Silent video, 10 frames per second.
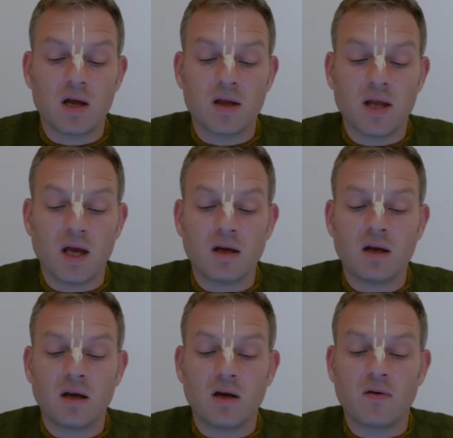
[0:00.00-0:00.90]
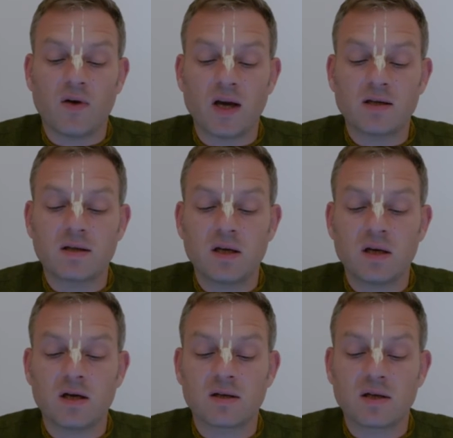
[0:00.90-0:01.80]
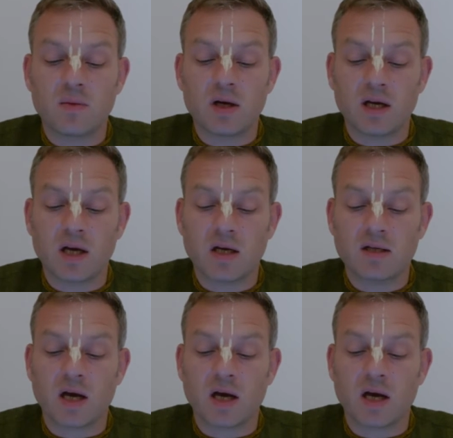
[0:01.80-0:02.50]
then if I see a similar case,